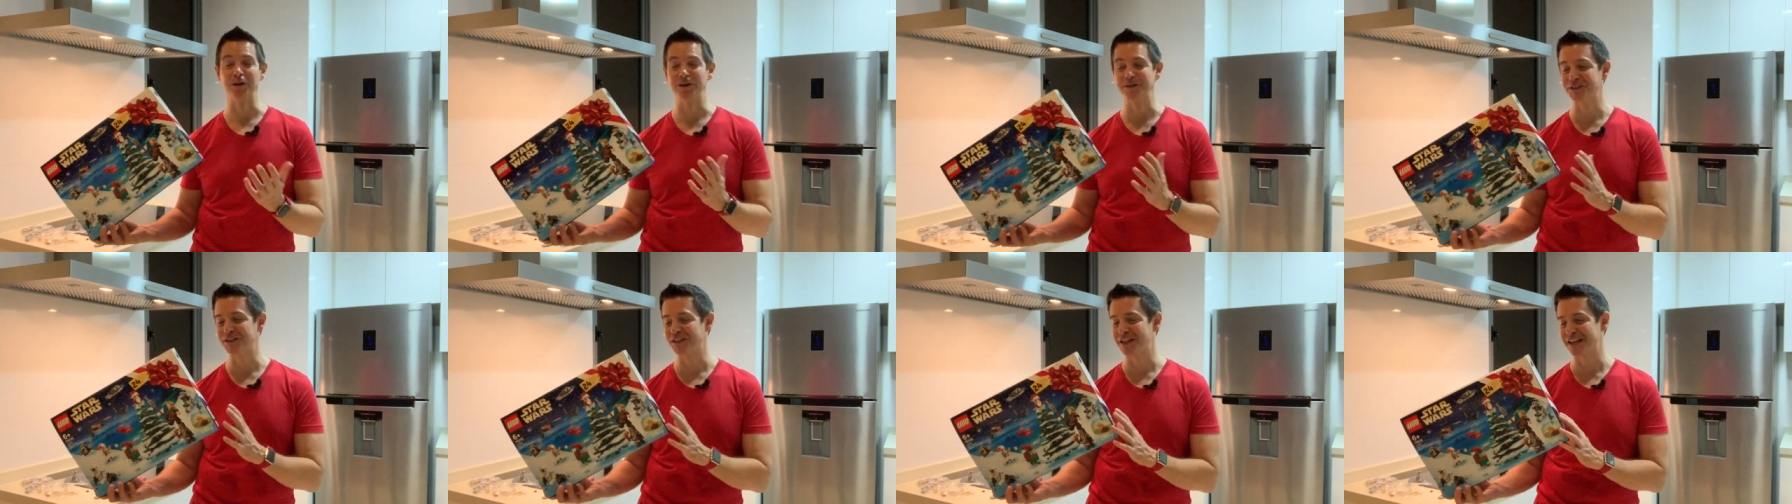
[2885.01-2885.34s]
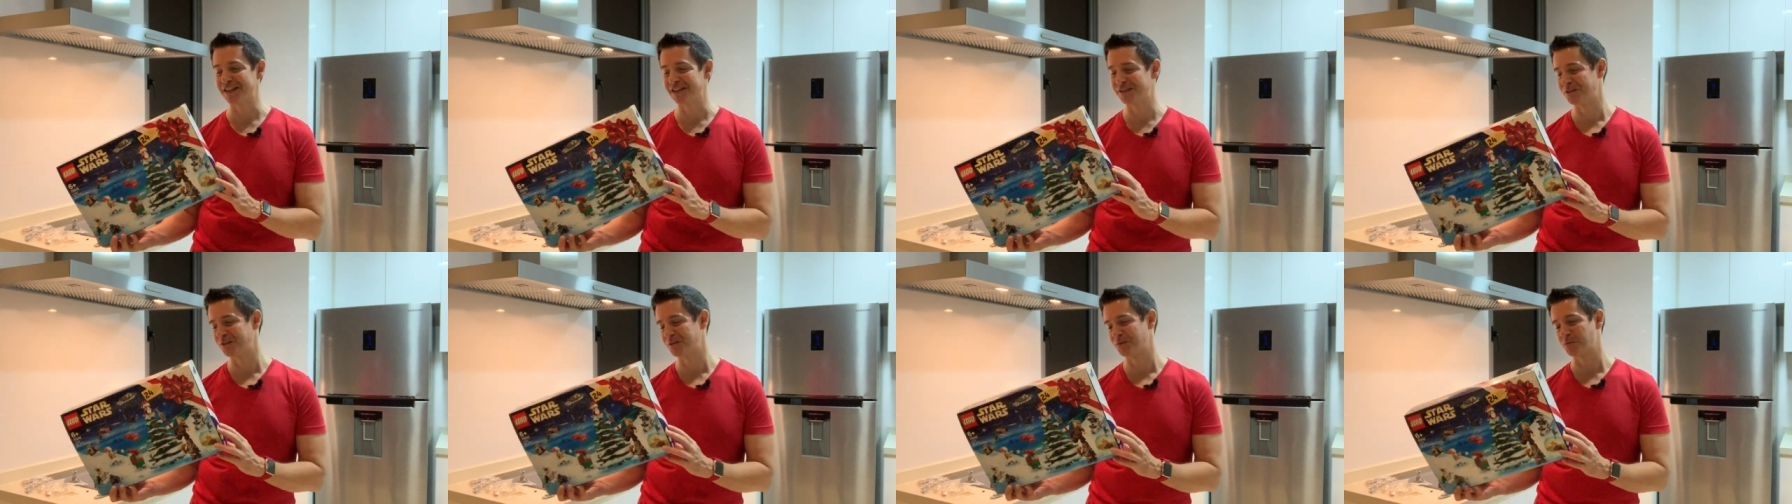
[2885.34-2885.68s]
of
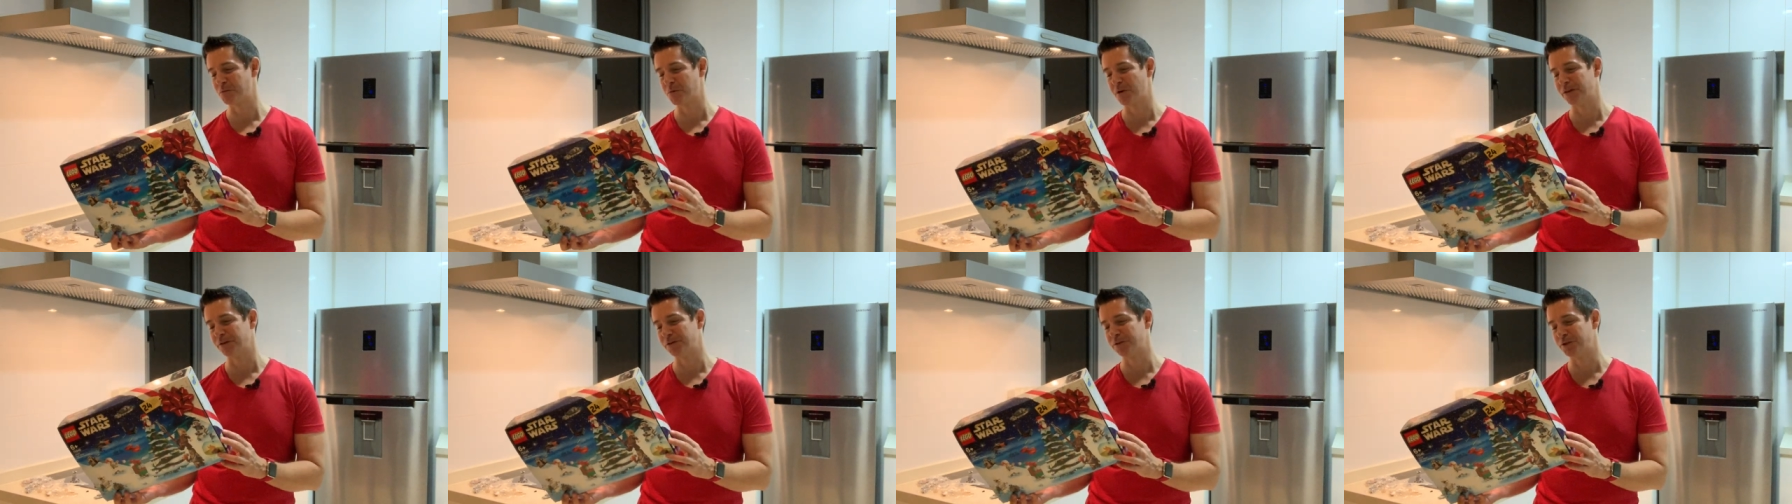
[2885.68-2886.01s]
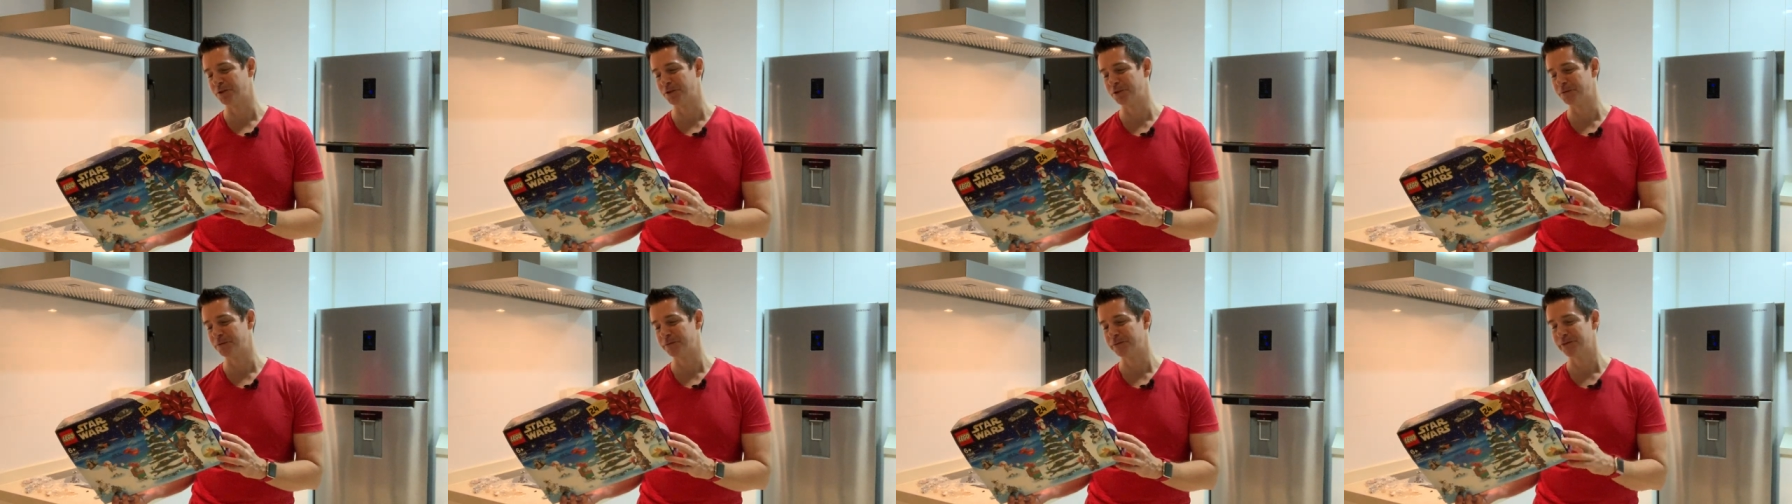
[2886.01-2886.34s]
sets as well
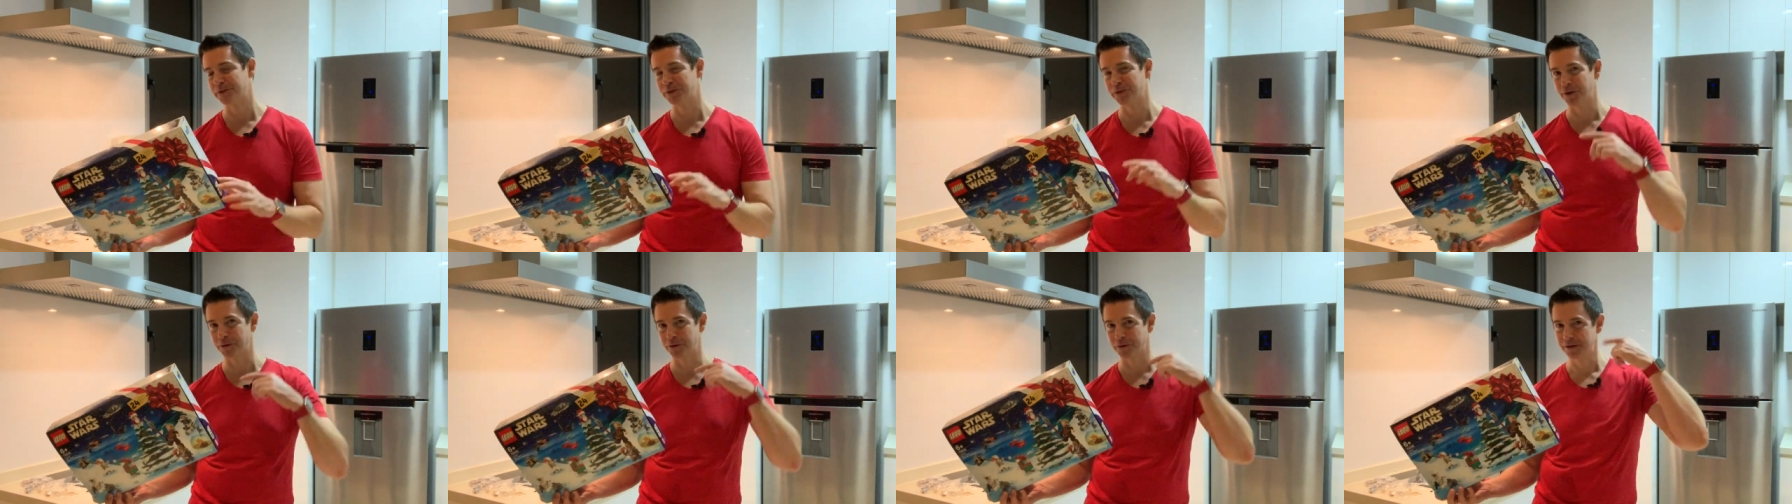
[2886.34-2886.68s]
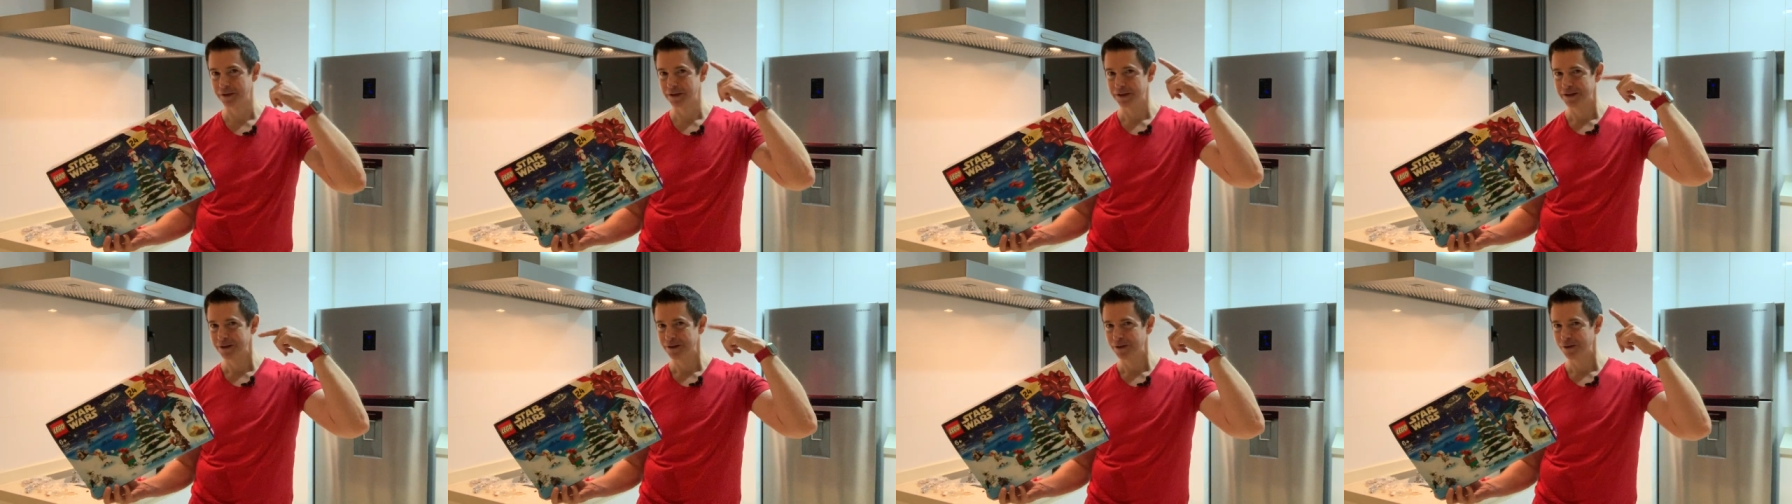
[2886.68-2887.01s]
too so
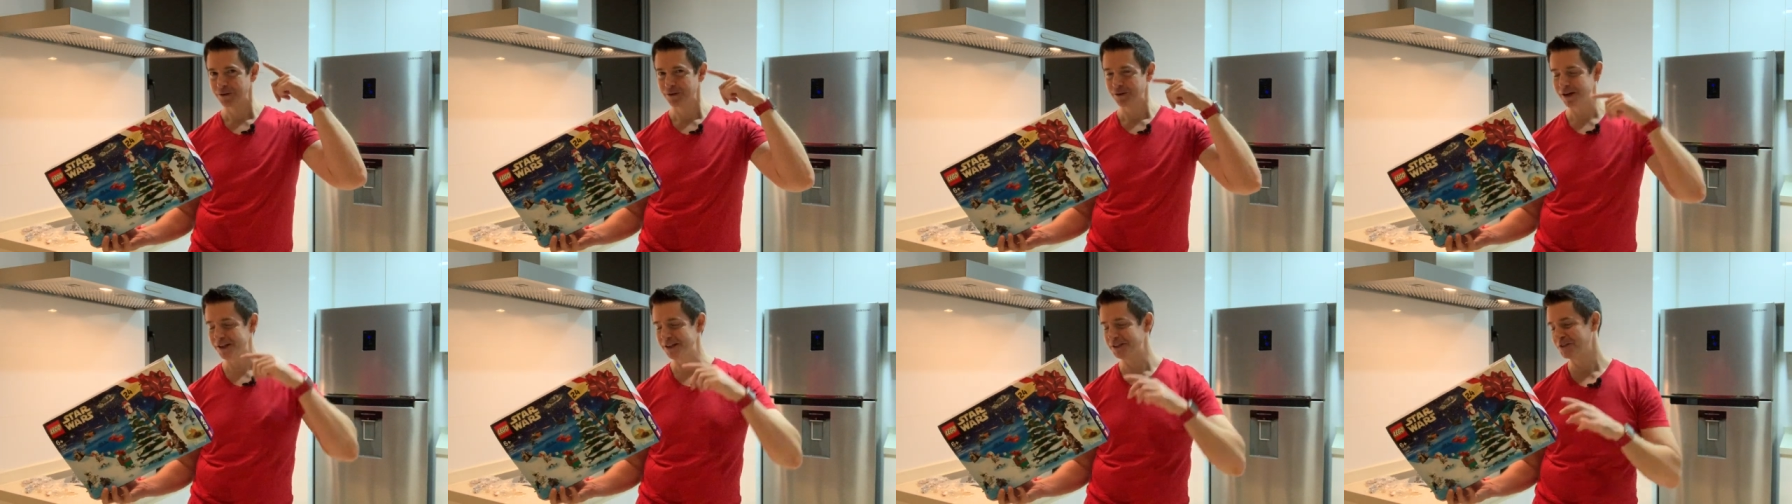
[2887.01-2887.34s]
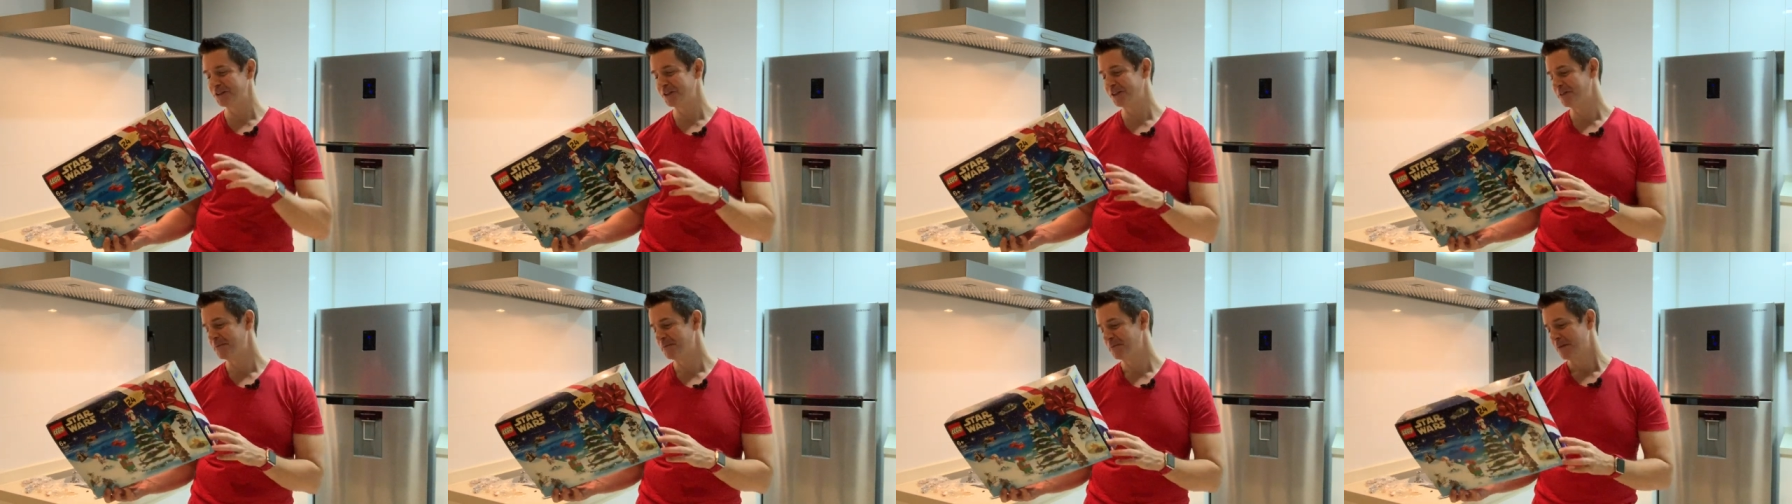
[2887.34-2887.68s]

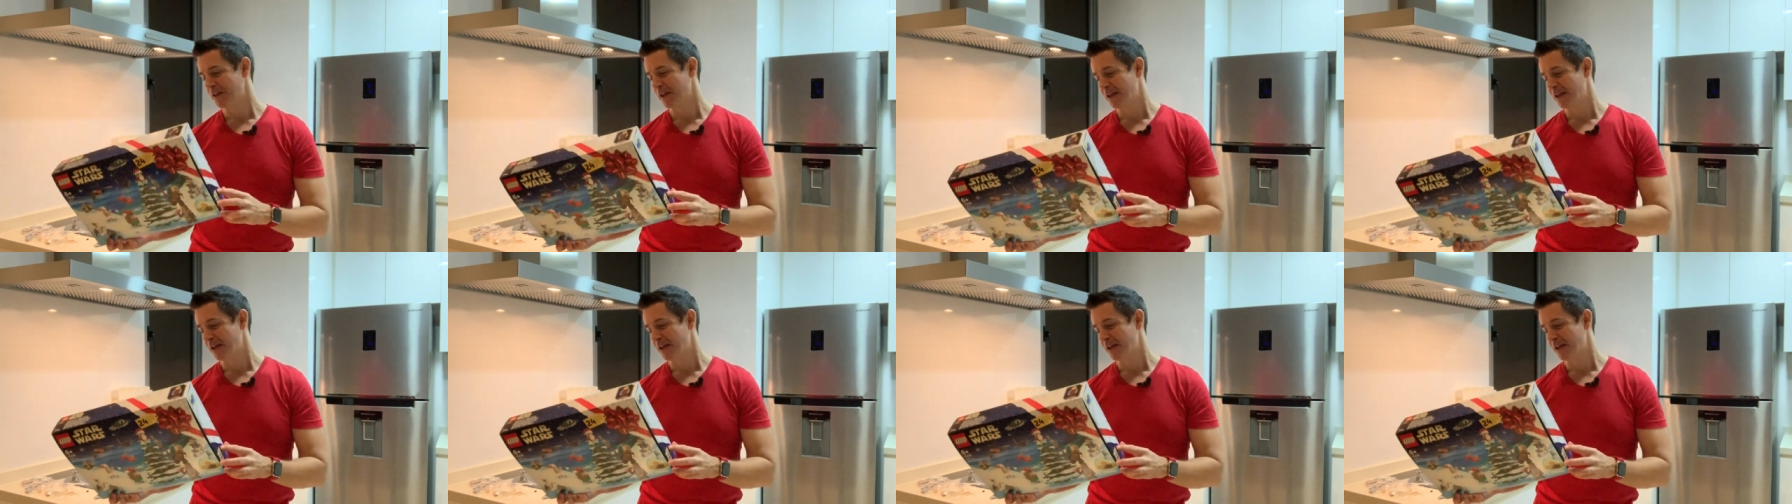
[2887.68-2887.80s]
crazy